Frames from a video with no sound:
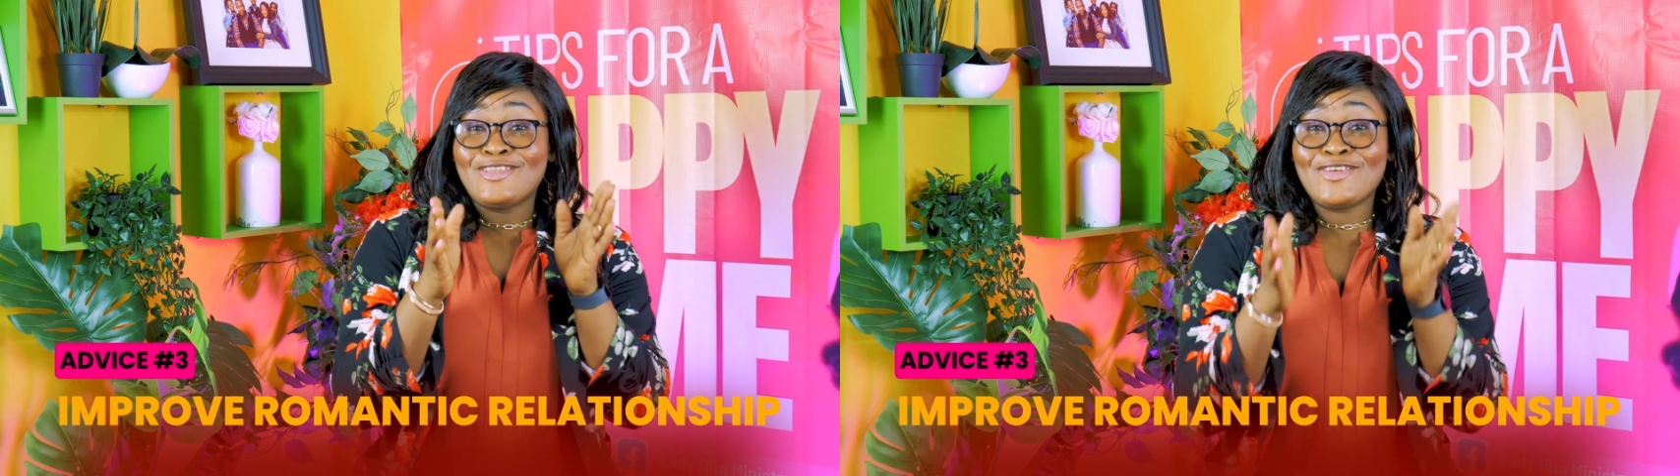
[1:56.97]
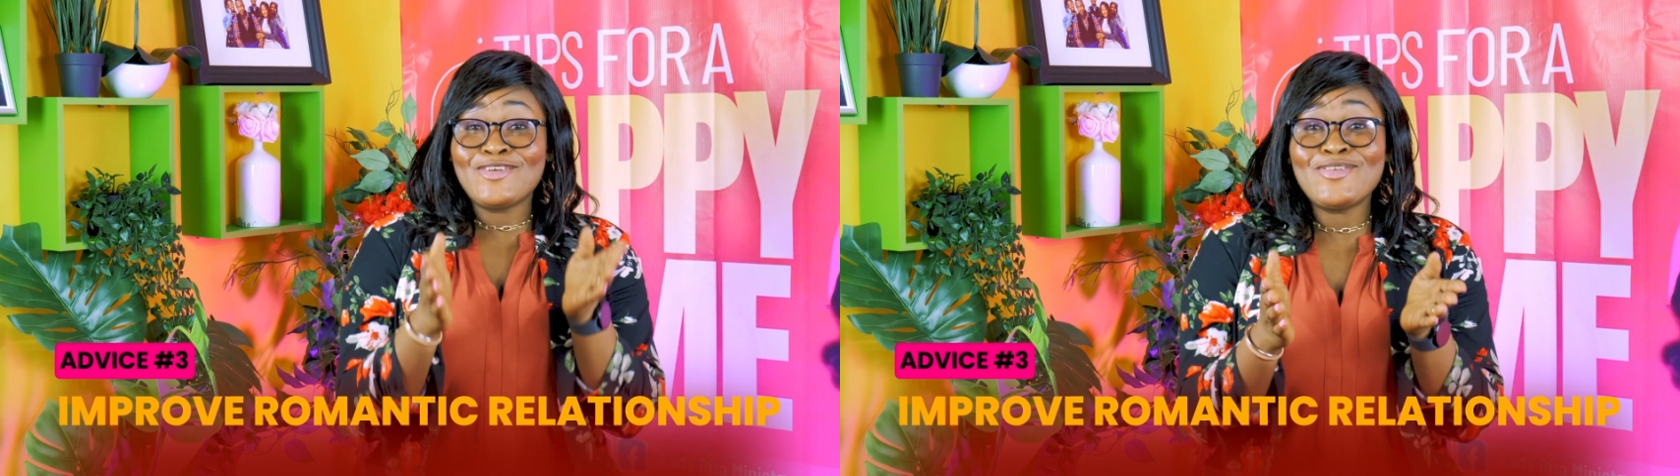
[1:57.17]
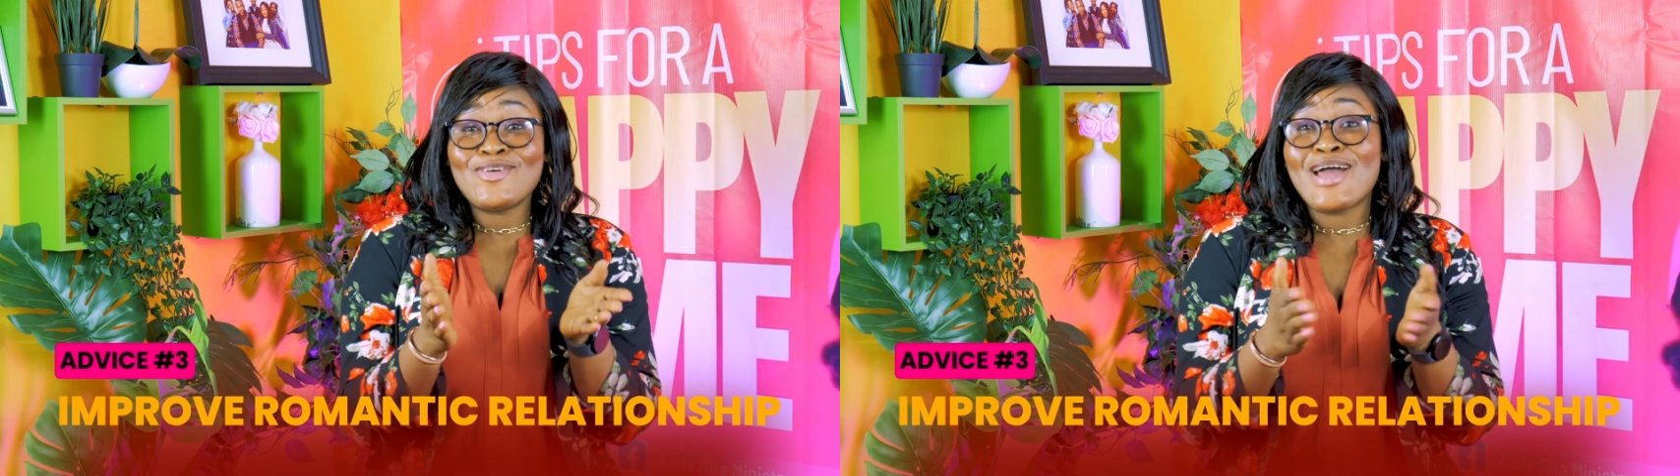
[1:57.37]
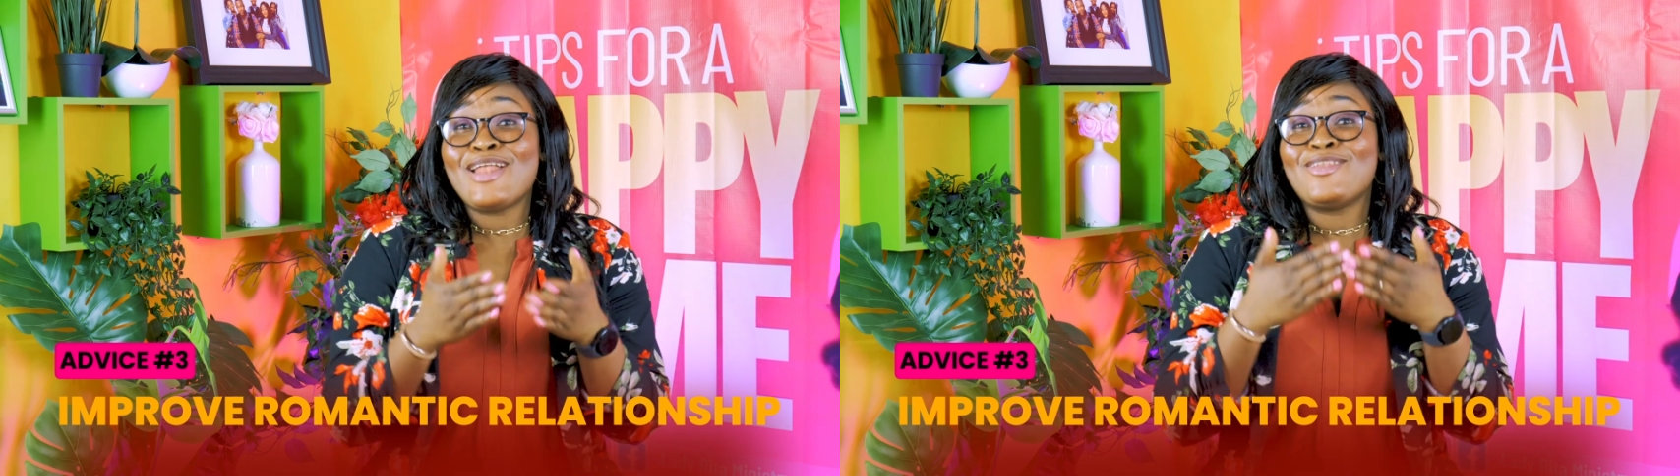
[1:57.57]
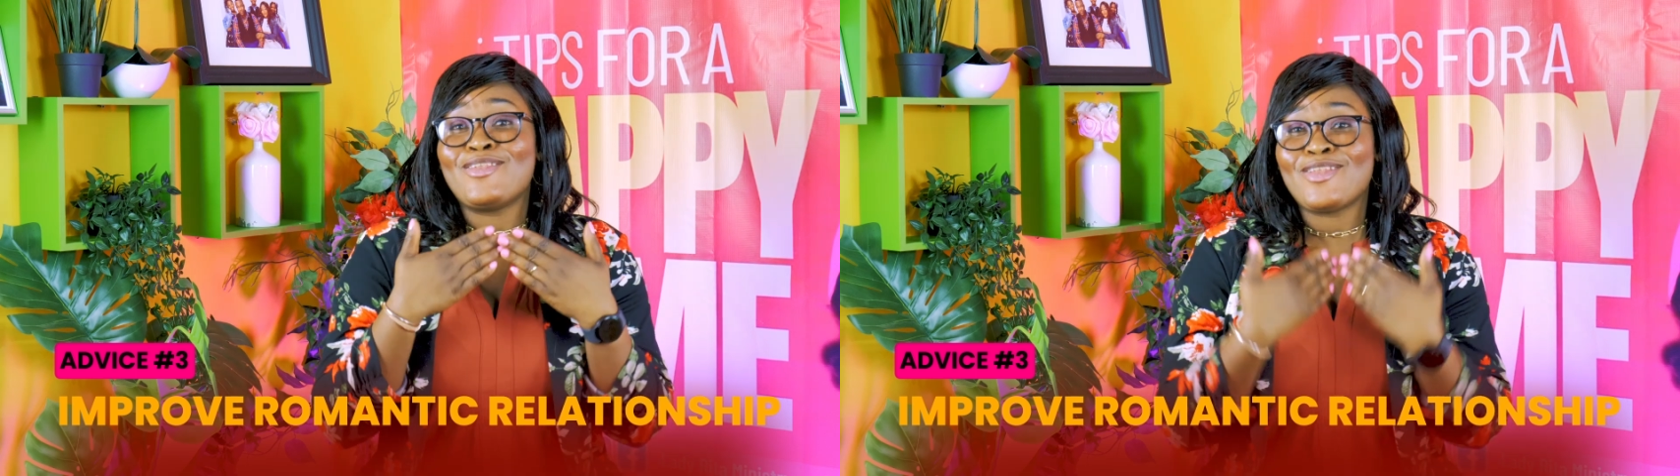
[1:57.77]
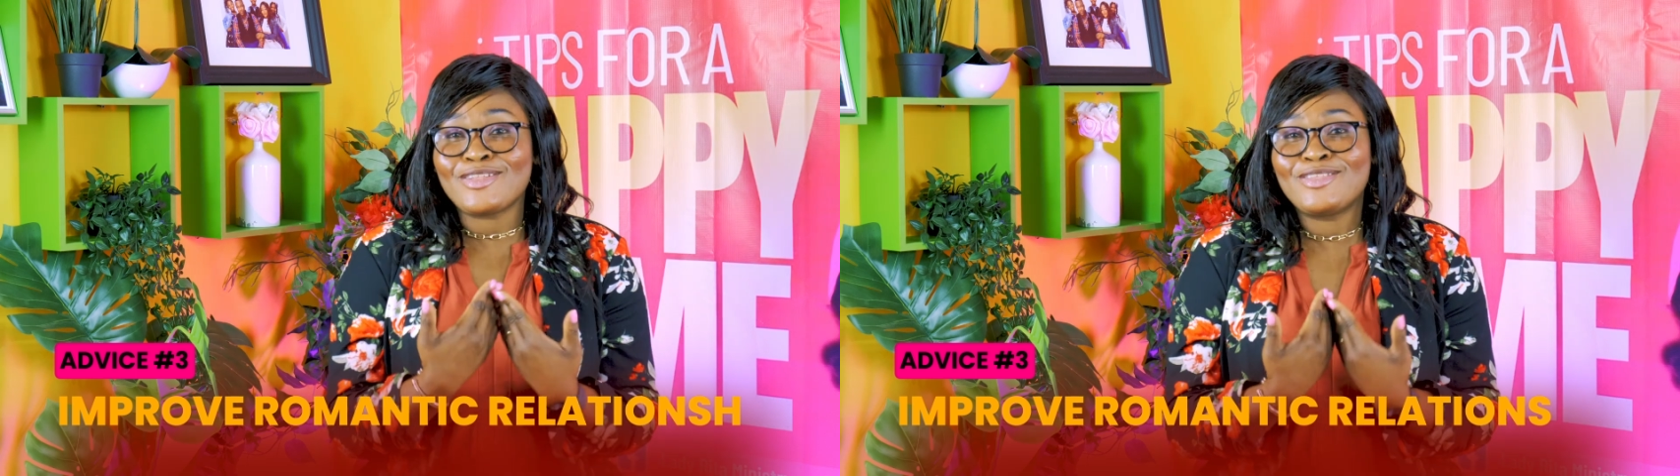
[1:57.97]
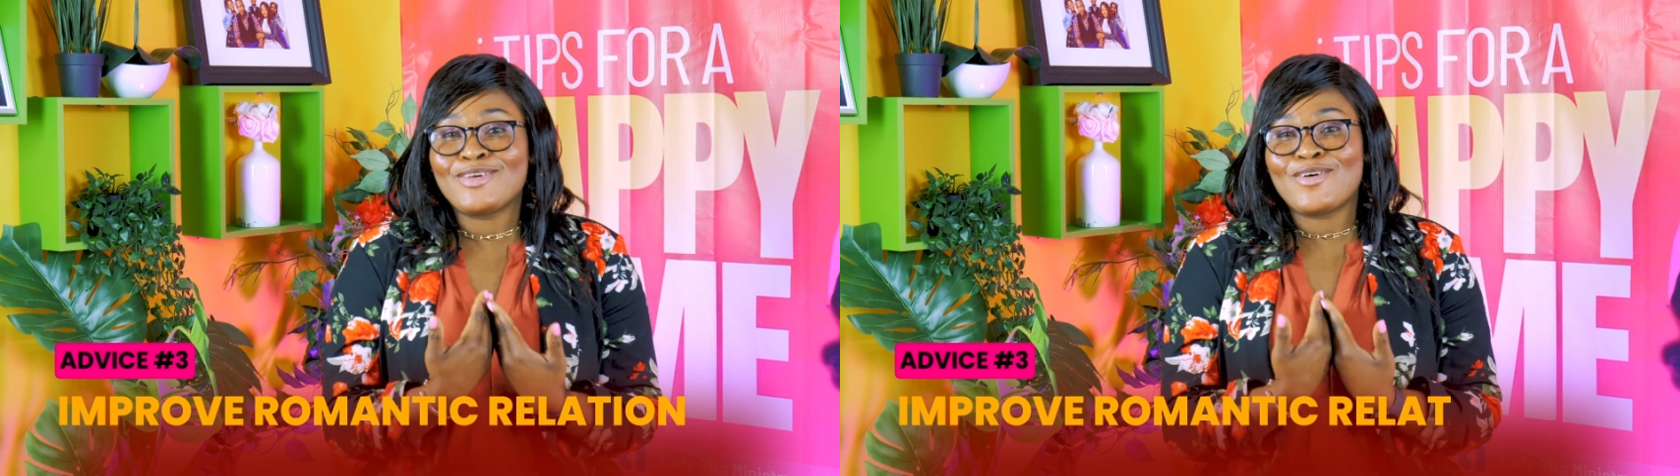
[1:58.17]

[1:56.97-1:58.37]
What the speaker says: Do you know a lot